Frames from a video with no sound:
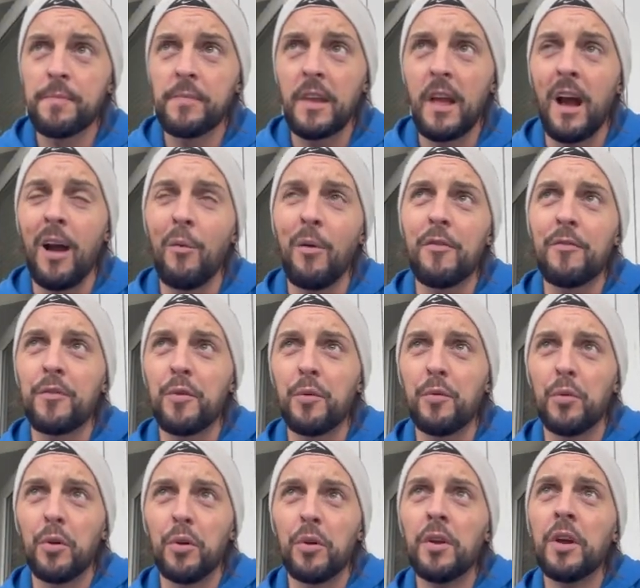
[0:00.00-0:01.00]
I went for a
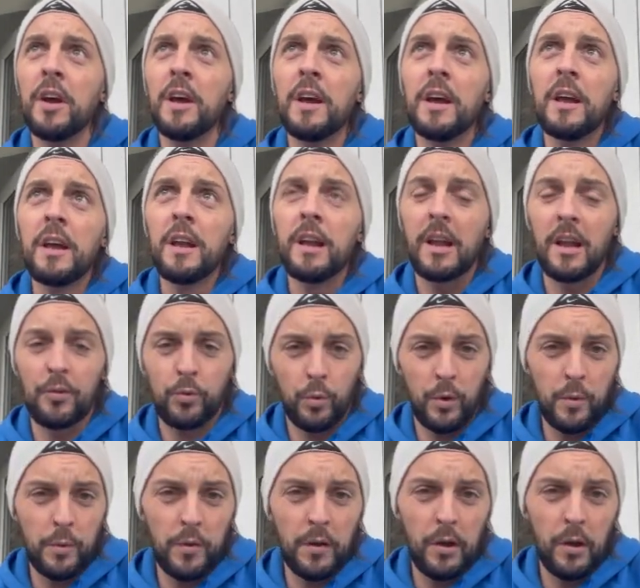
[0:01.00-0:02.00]
run last
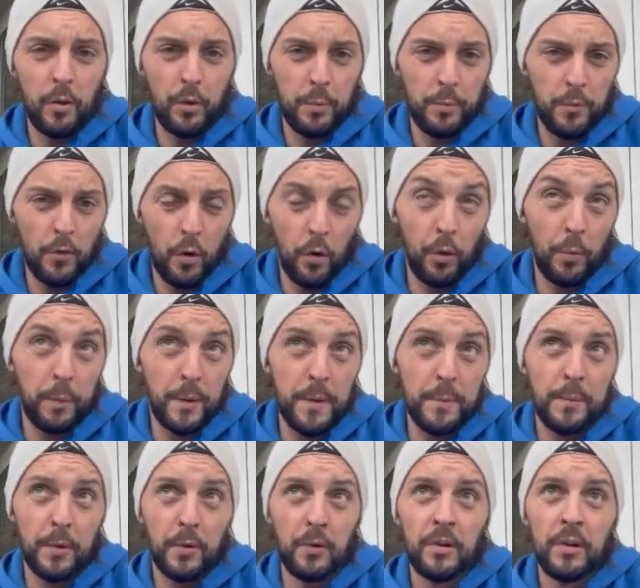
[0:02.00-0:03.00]
week with a load of other
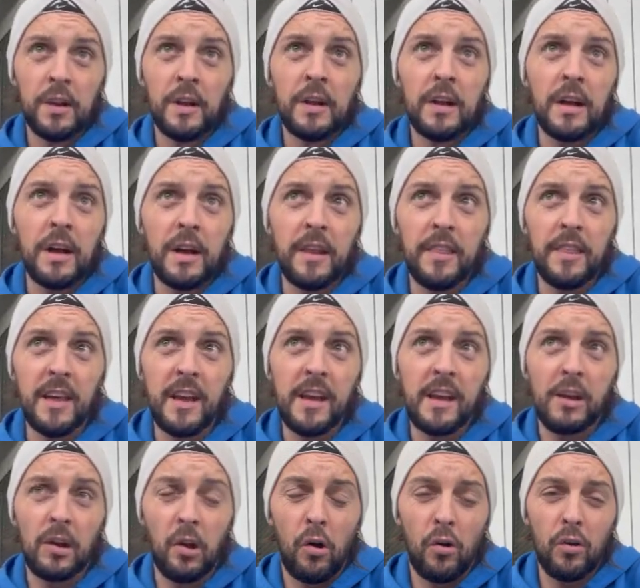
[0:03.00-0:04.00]
people. They
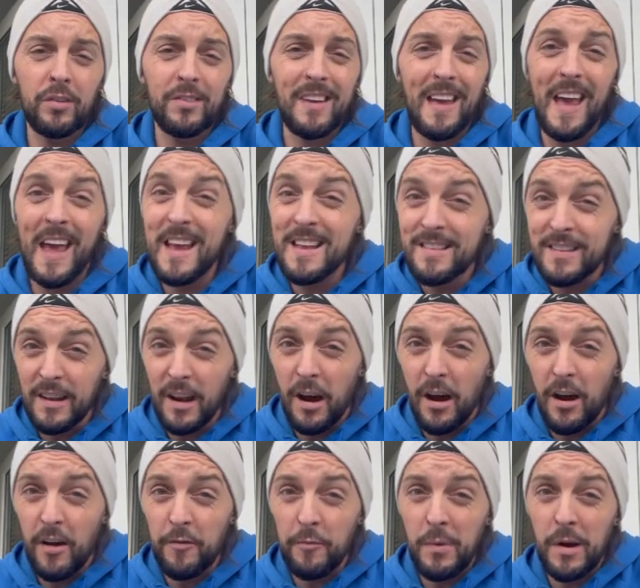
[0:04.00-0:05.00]
clocked
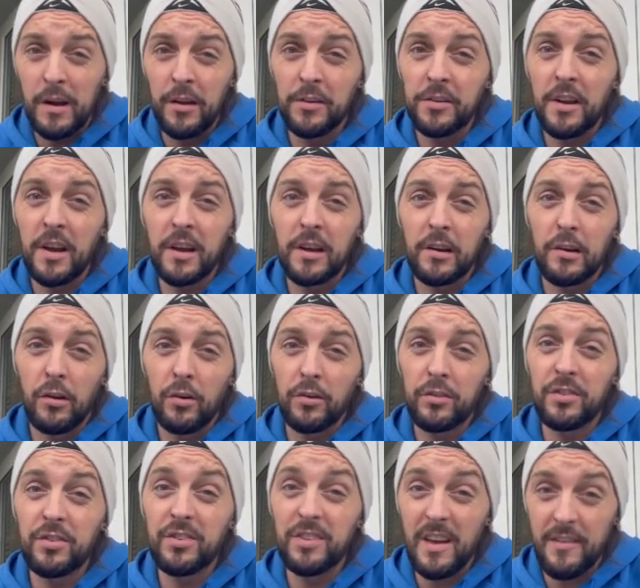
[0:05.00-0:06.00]
8.5 miles. I clocked
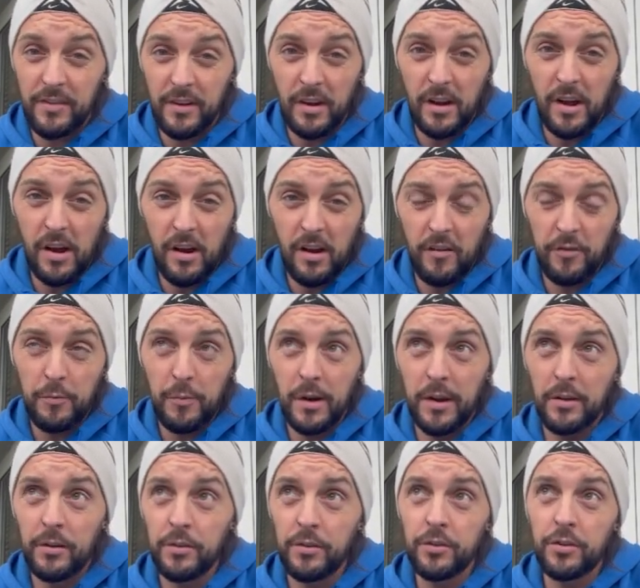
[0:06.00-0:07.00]
7.5
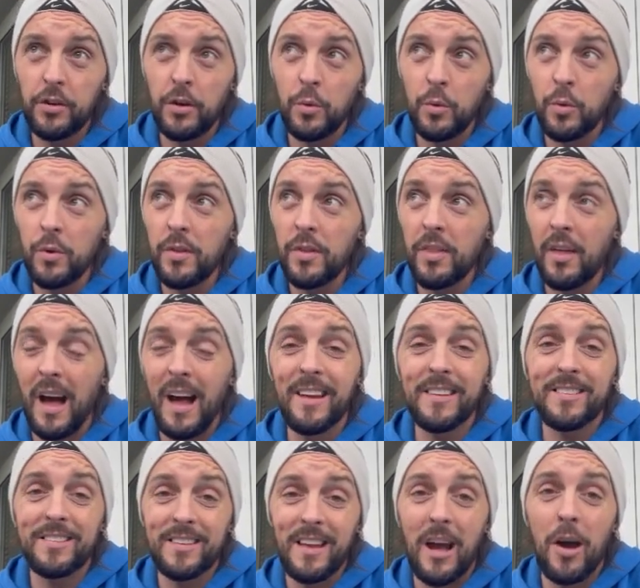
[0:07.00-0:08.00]
miles. So
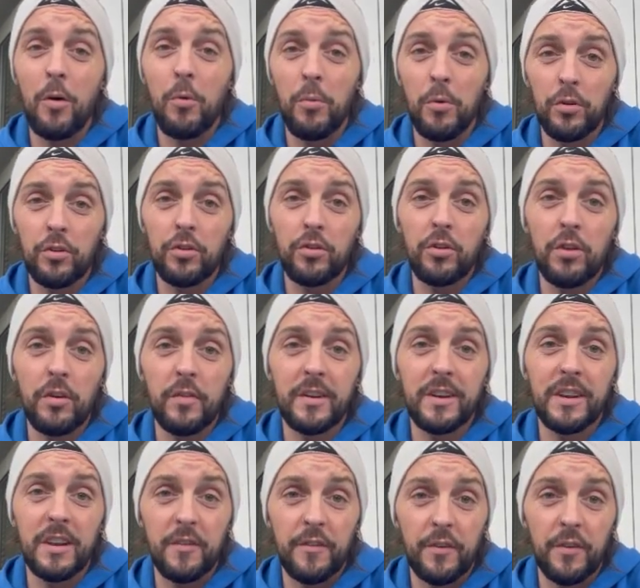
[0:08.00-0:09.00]
that's how much of a
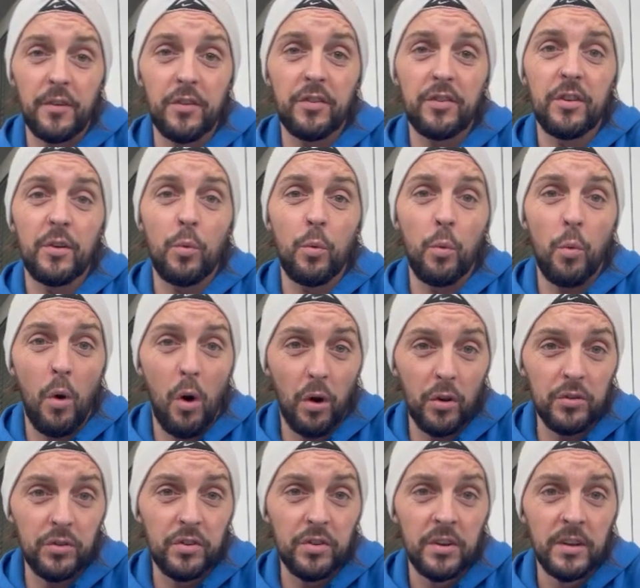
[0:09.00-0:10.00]
difference it
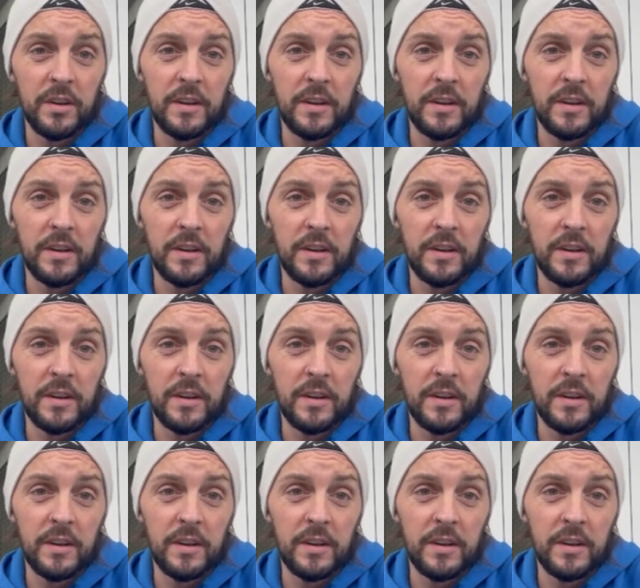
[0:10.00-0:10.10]
was.